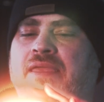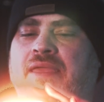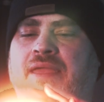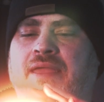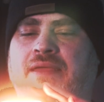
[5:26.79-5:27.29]

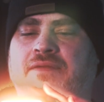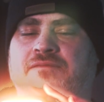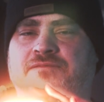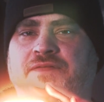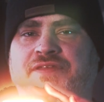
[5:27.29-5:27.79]
and
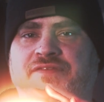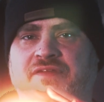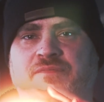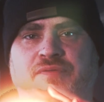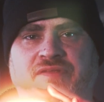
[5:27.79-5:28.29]

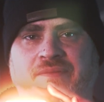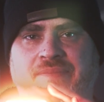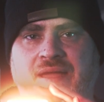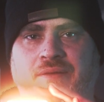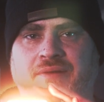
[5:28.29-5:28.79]
57%
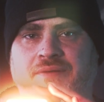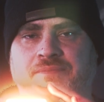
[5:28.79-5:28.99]
power.